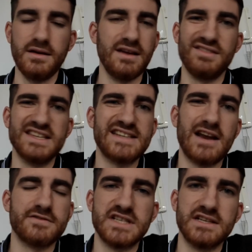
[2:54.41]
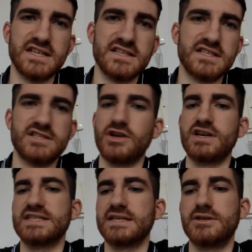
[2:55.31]
In this kind of sentence, it's not
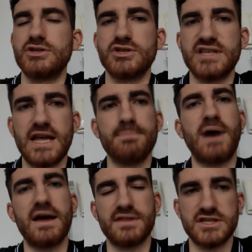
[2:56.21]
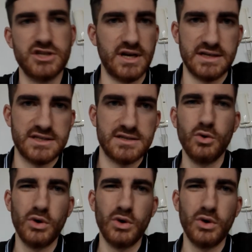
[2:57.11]
necessary to say by the students.